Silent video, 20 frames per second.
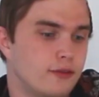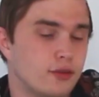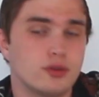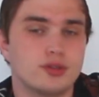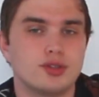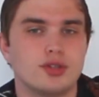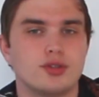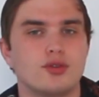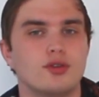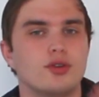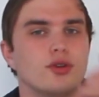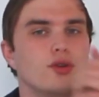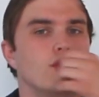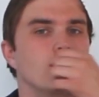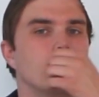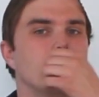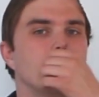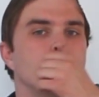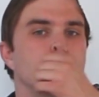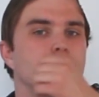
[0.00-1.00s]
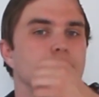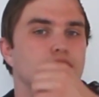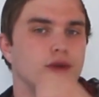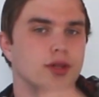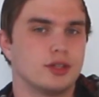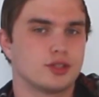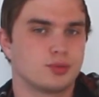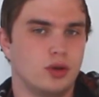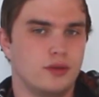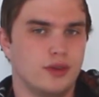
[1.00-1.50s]
For those who don't know, the
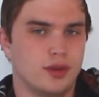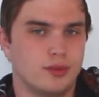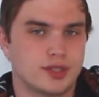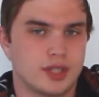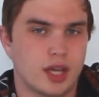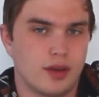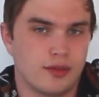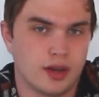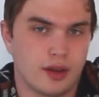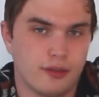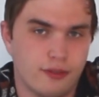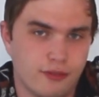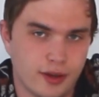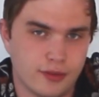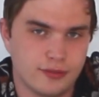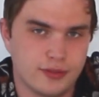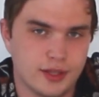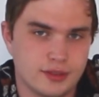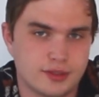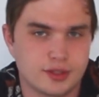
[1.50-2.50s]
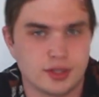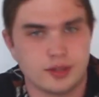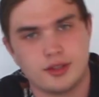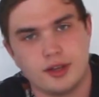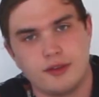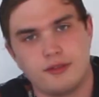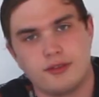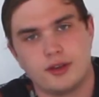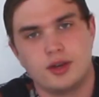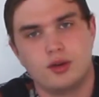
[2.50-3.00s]
In-Betweeners movie was given a 15
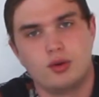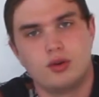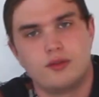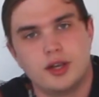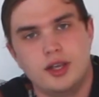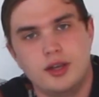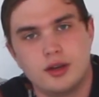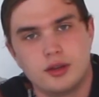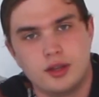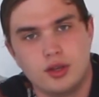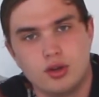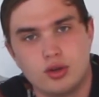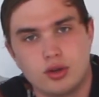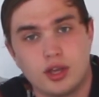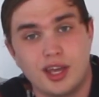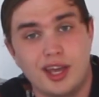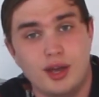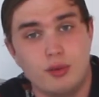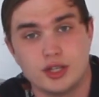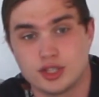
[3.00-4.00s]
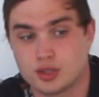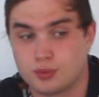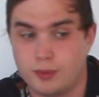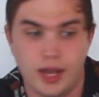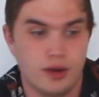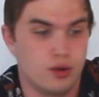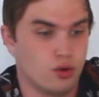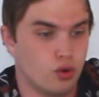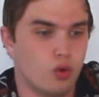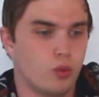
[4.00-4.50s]
certificate over here in the UK, which
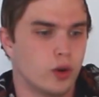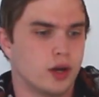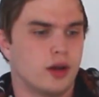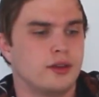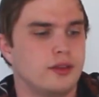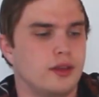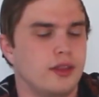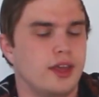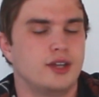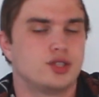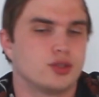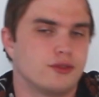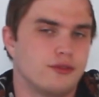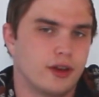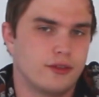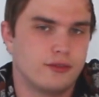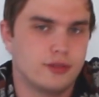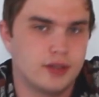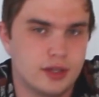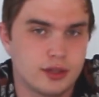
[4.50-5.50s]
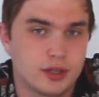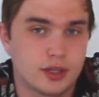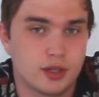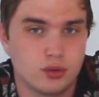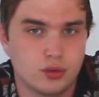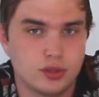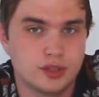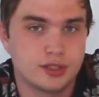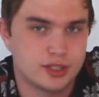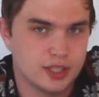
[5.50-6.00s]
meant no one under the age of 15 can
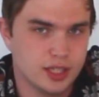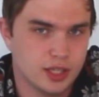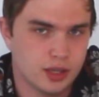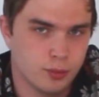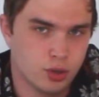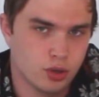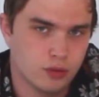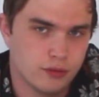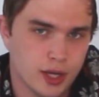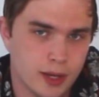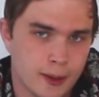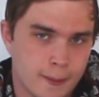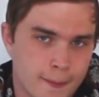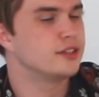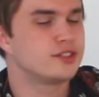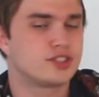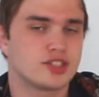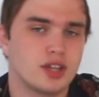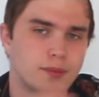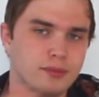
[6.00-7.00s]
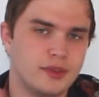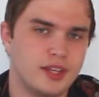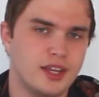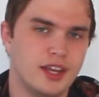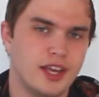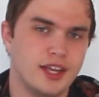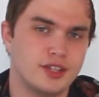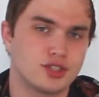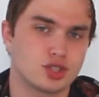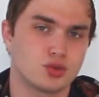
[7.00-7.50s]
go and see the movie. And some
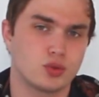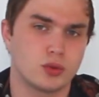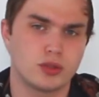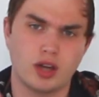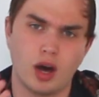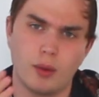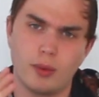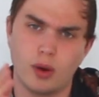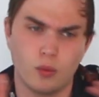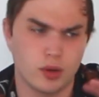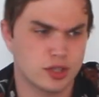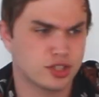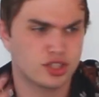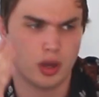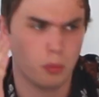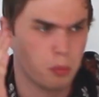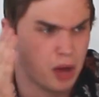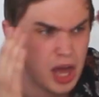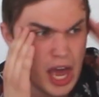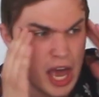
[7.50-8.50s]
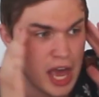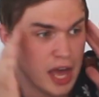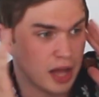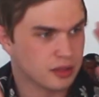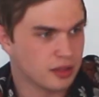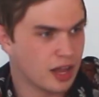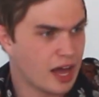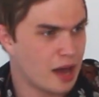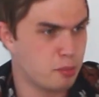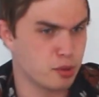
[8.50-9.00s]
teenagers would come up with some
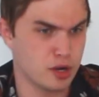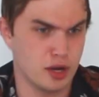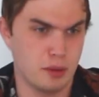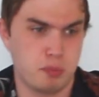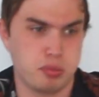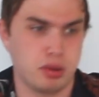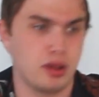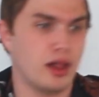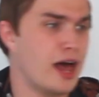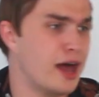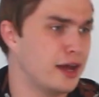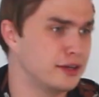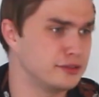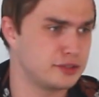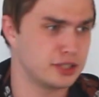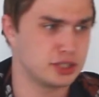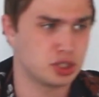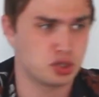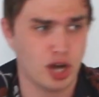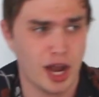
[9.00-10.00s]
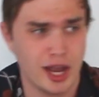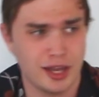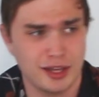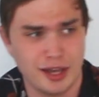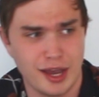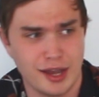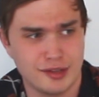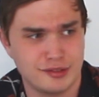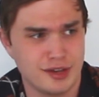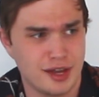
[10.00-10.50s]
elaborate plan to try and
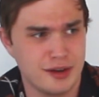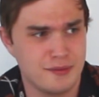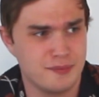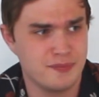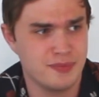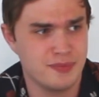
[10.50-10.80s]
get in.